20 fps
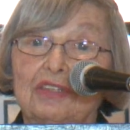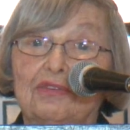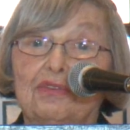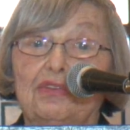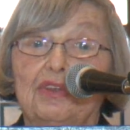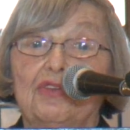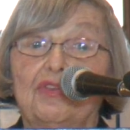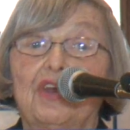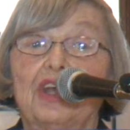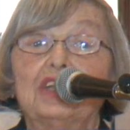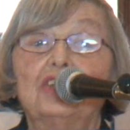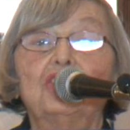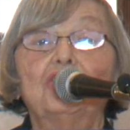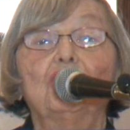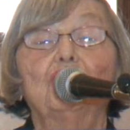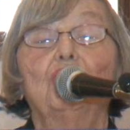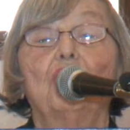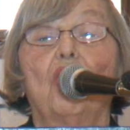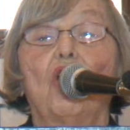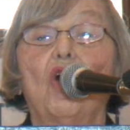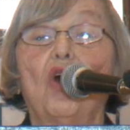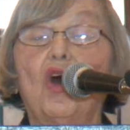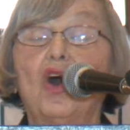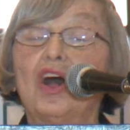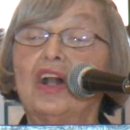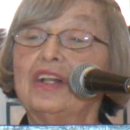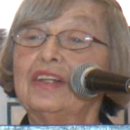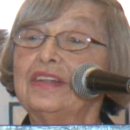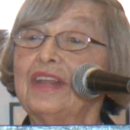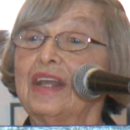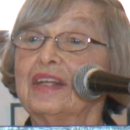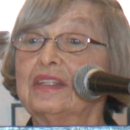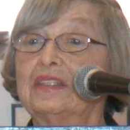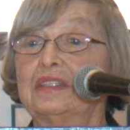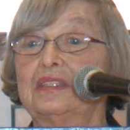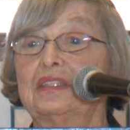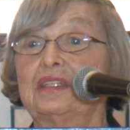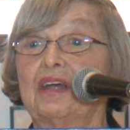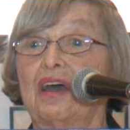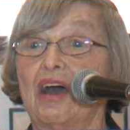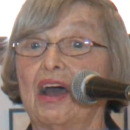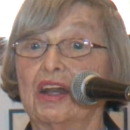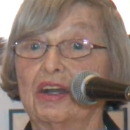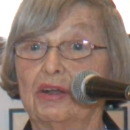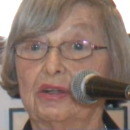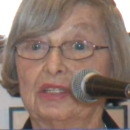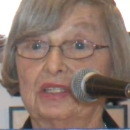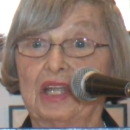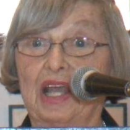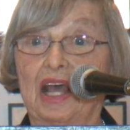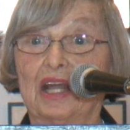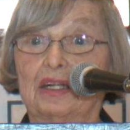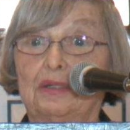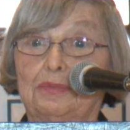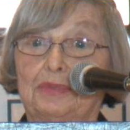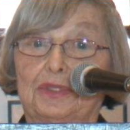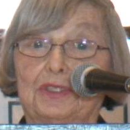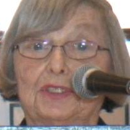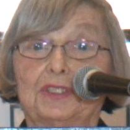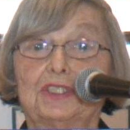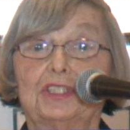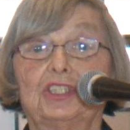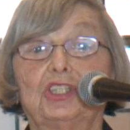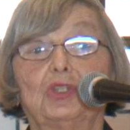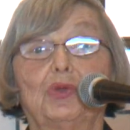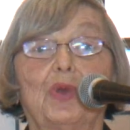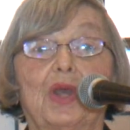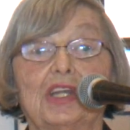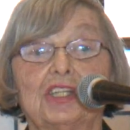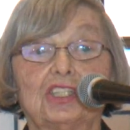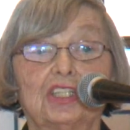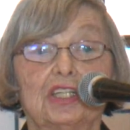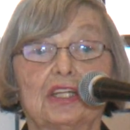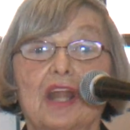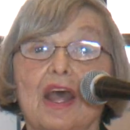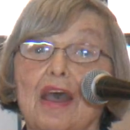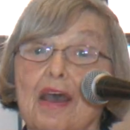we went through all that terrible situation,